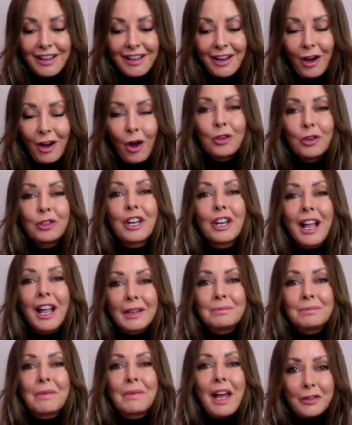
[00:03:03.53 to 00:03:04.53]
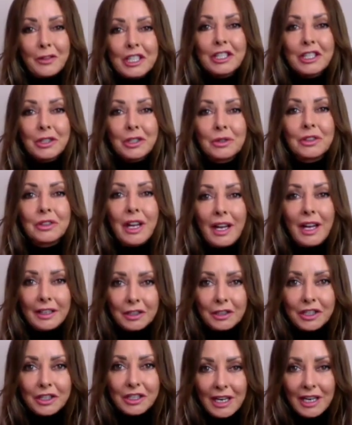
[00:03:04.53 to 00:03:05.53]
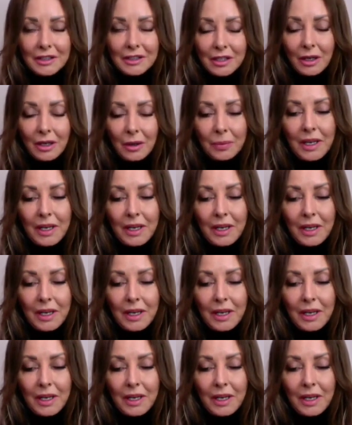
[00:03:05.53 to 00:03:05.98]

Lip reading: online math school that I could set up.